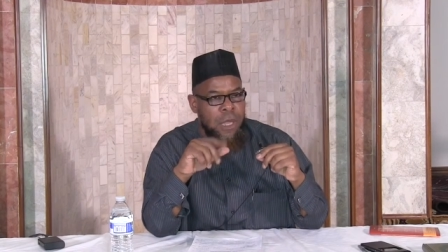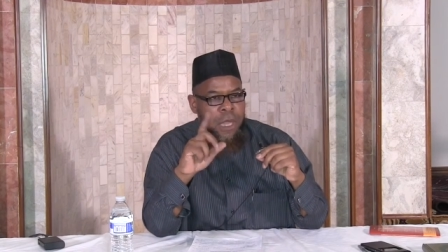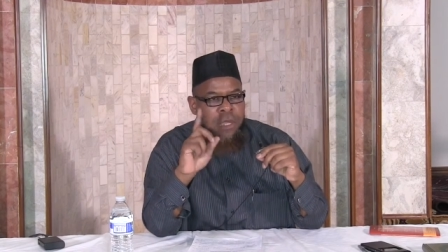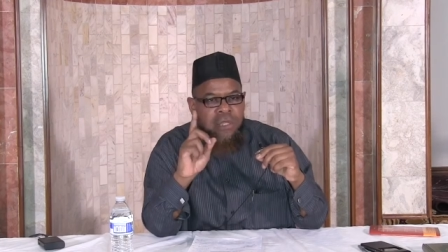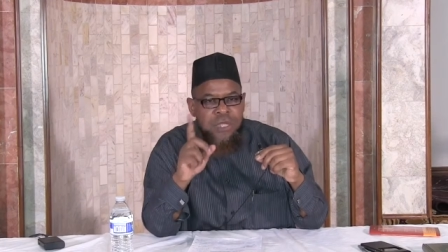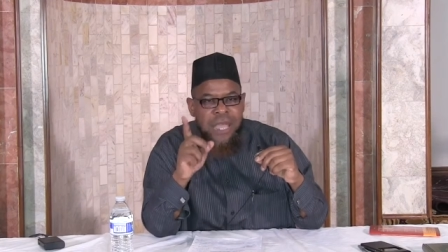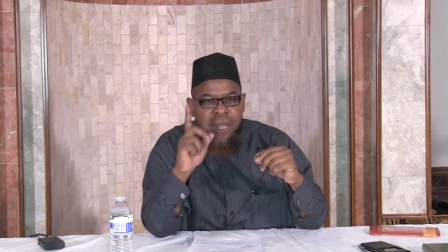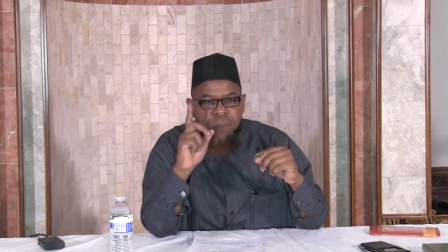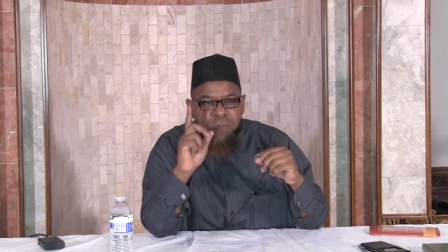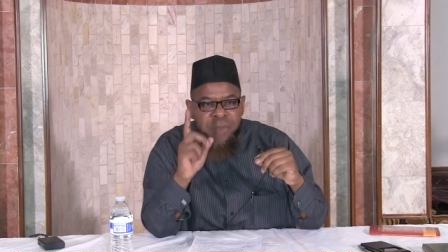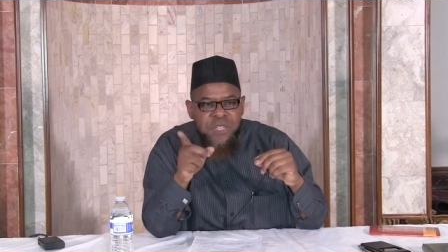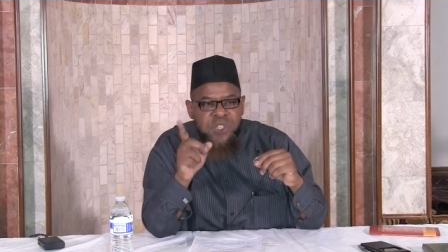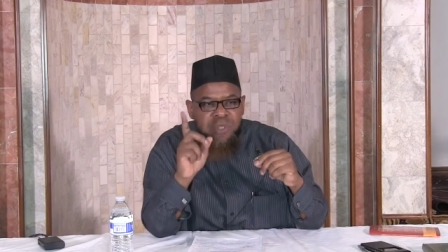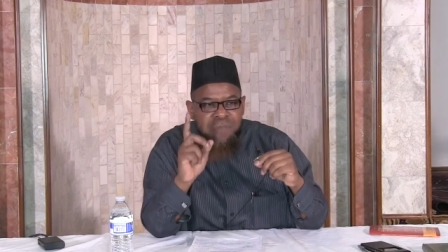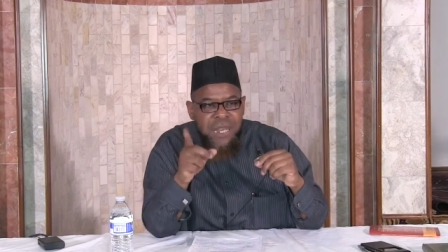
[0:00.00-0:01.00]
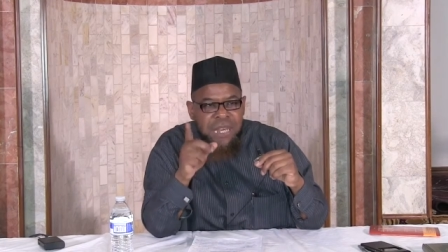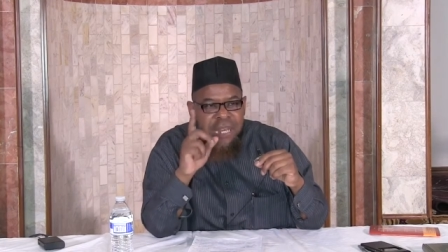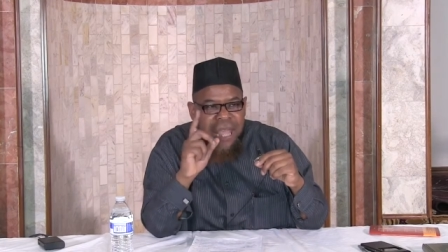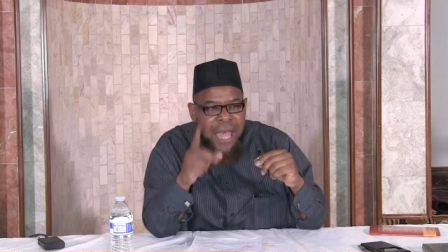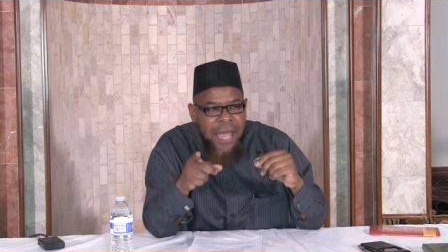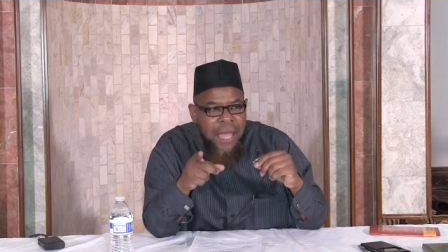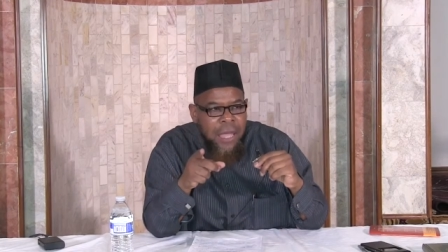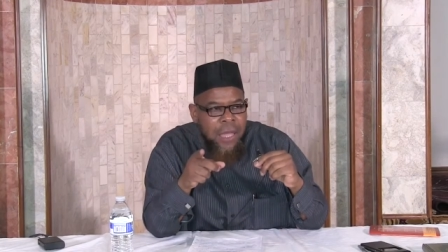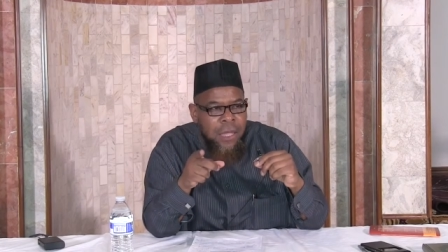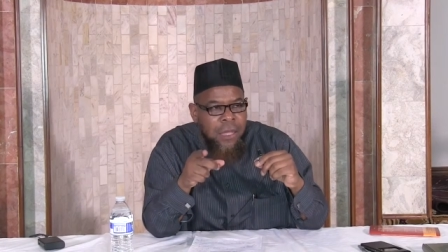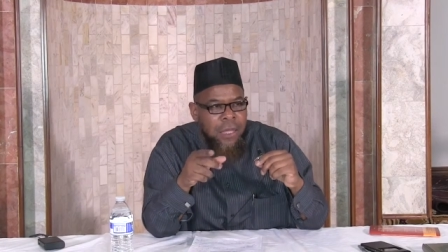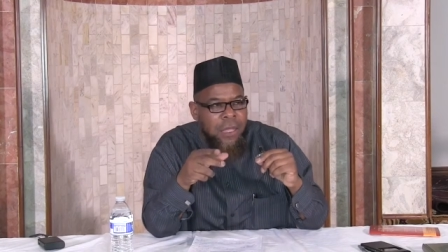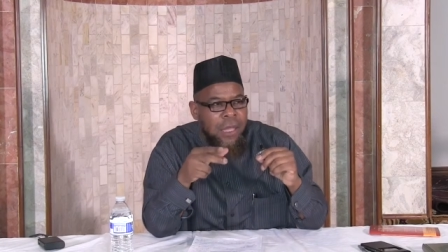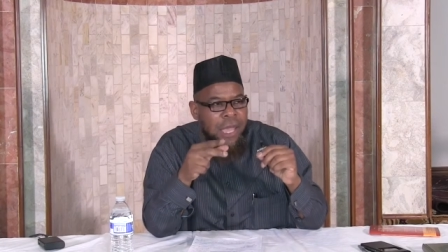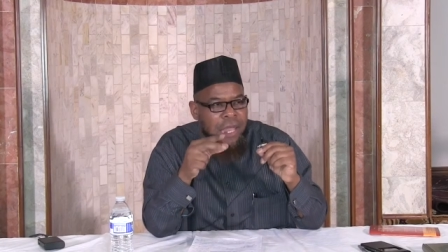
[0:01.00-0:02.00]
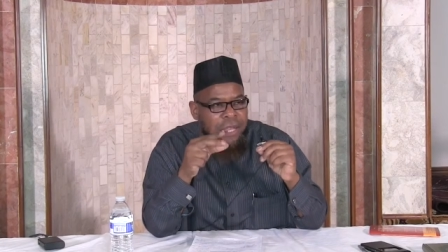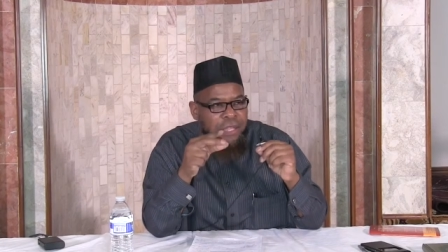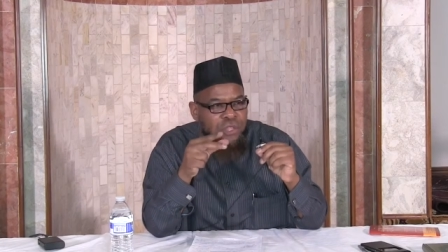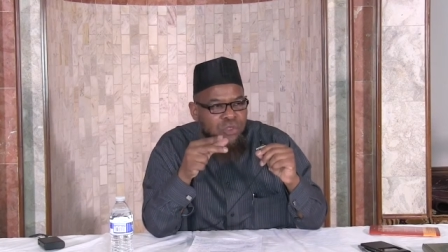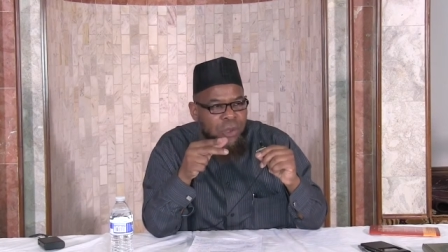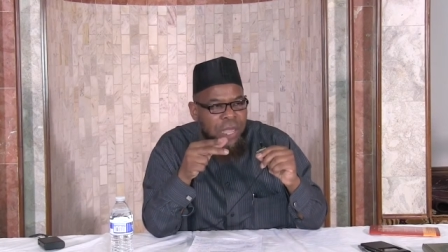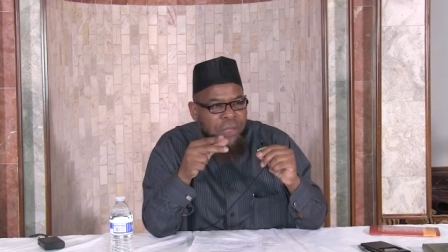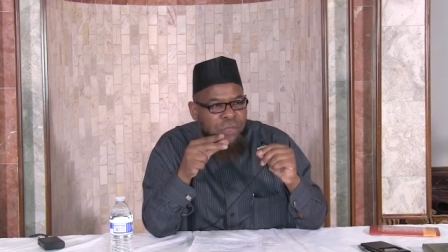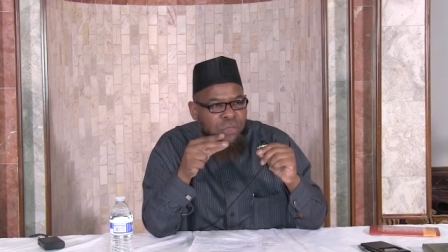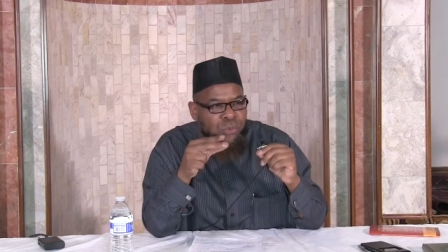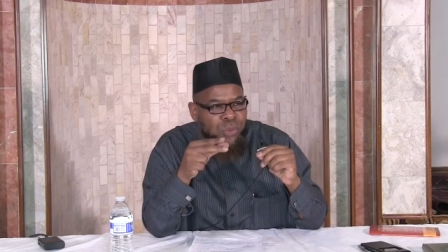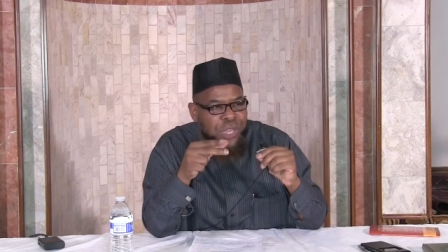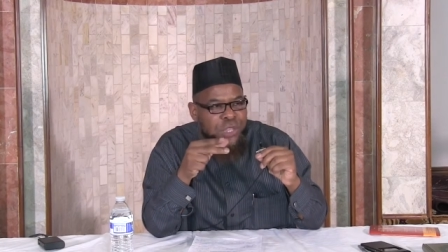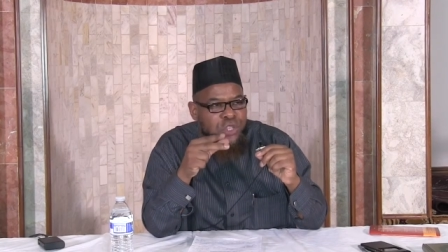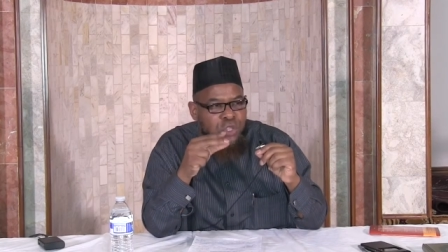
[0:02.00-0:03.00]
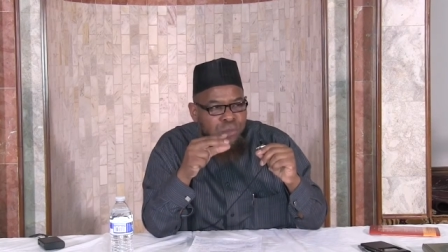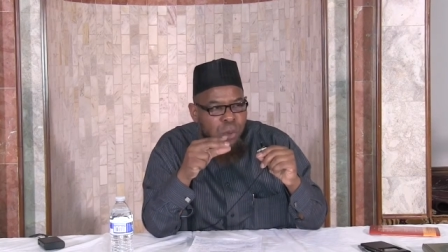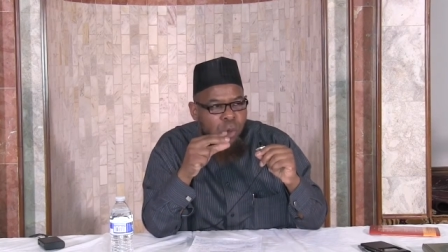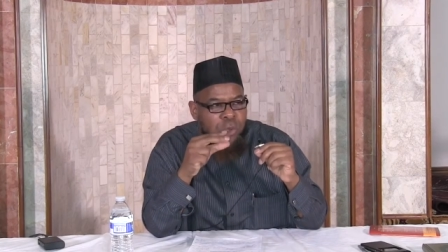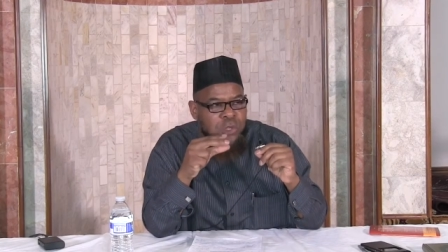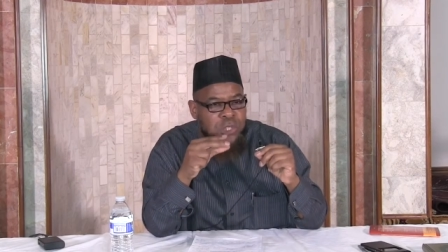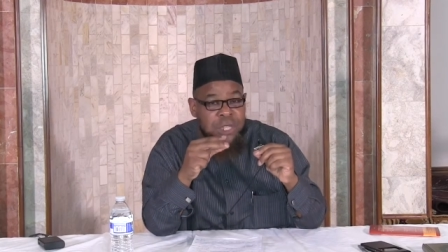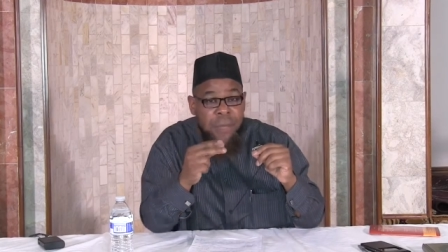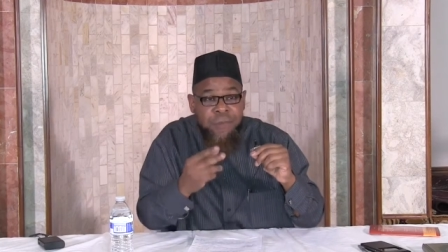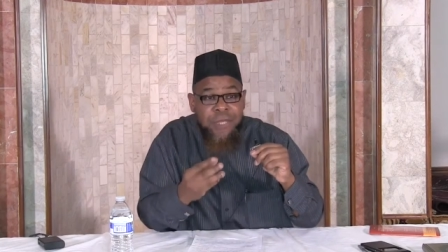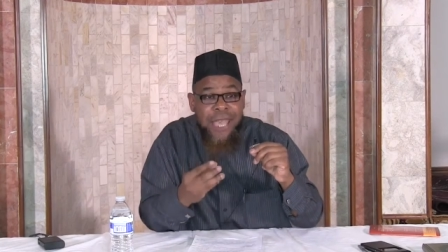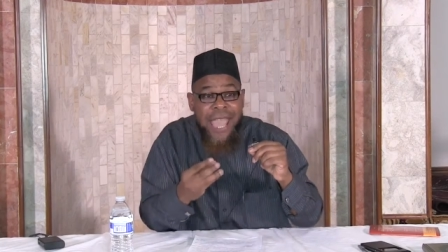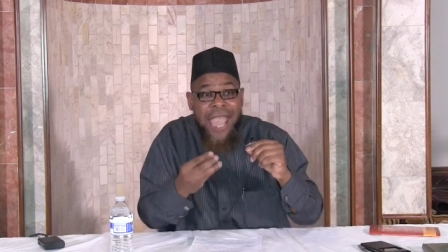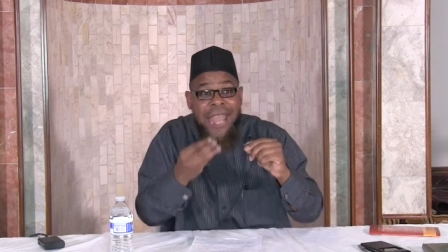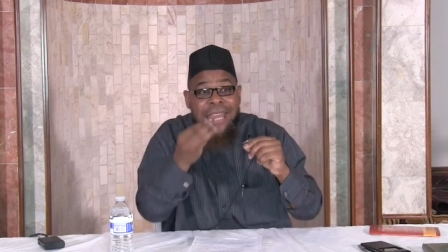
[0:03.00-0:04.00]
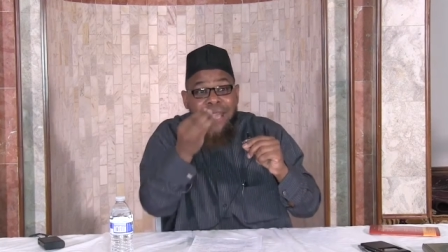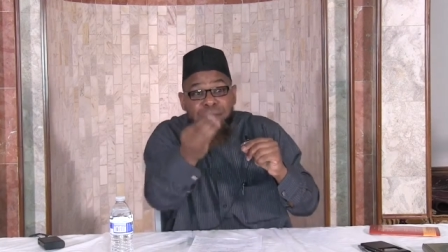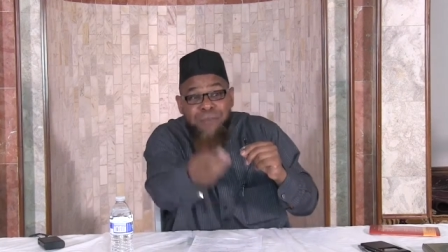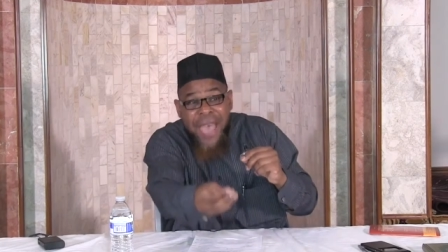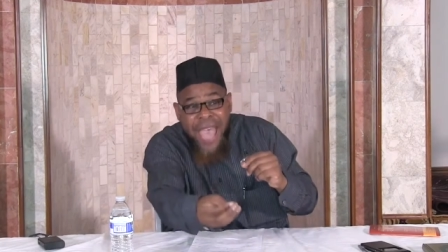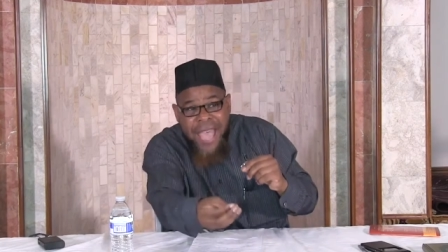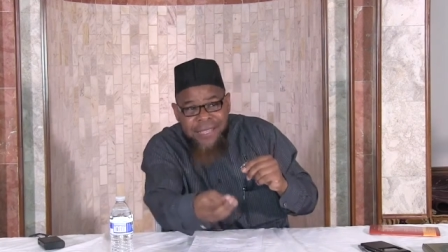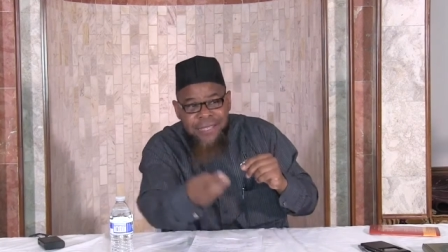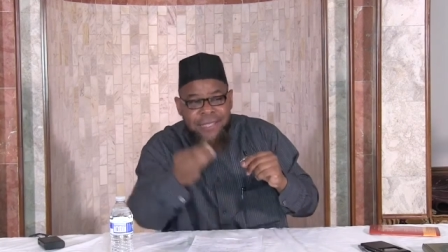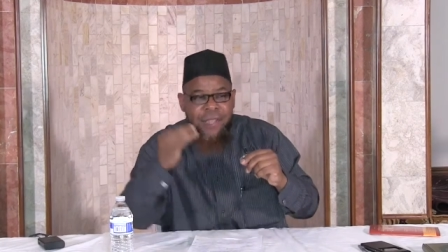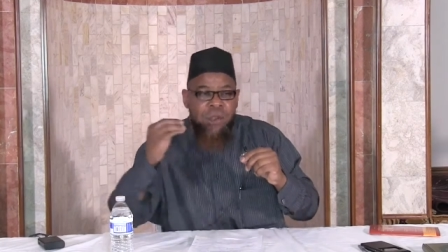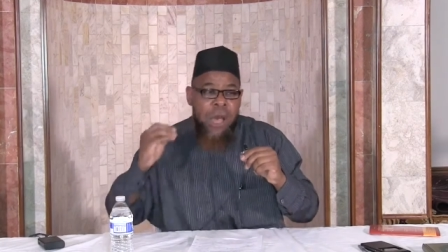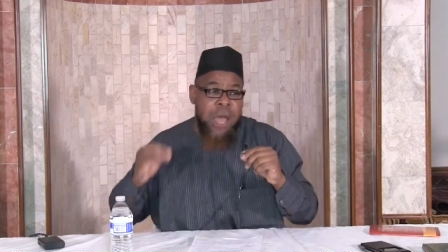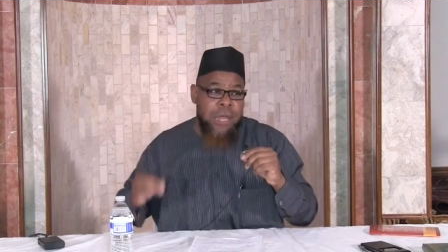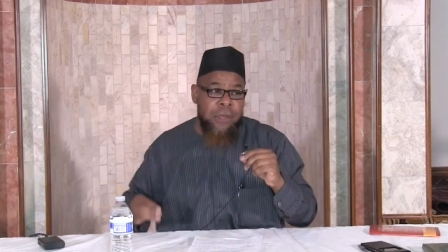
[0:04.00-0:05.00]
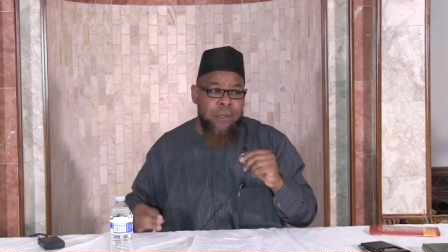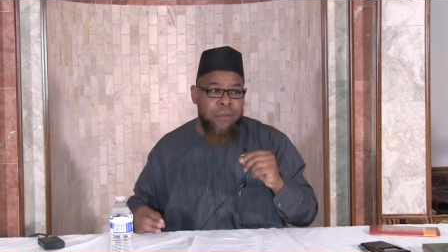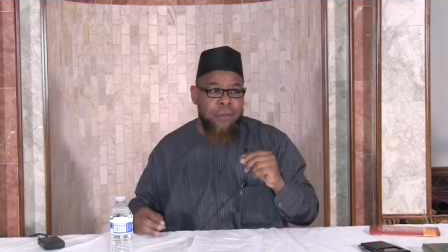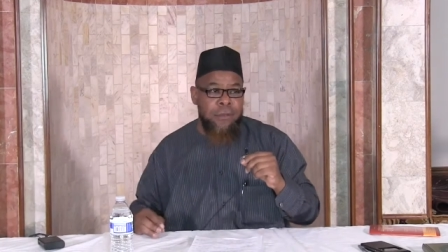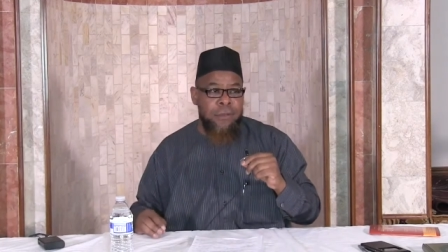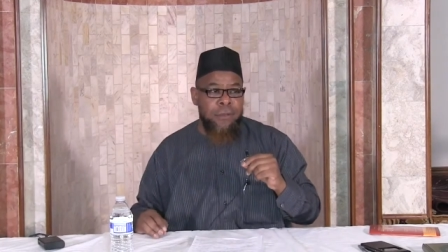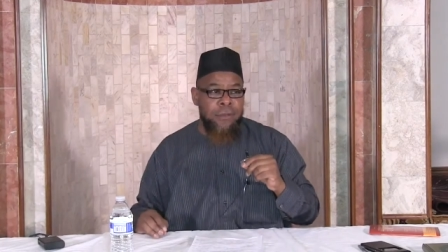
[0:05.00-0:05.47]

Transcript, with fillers: He said, Bismillah, and he drank three small sips, and he passed it on.